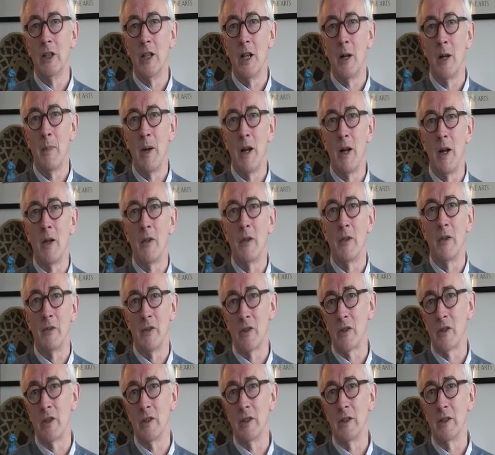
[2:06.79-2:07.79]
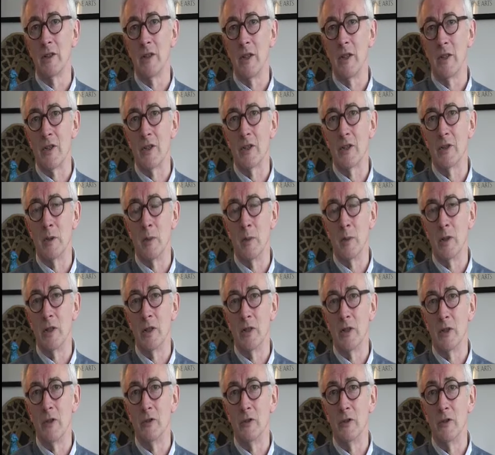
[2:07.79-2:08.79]
about the facilities that are
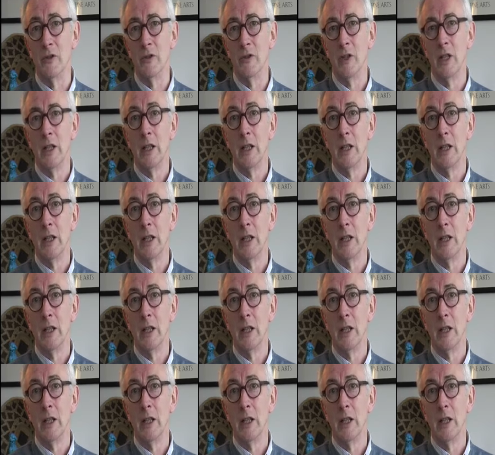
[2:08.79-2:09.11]
being offered.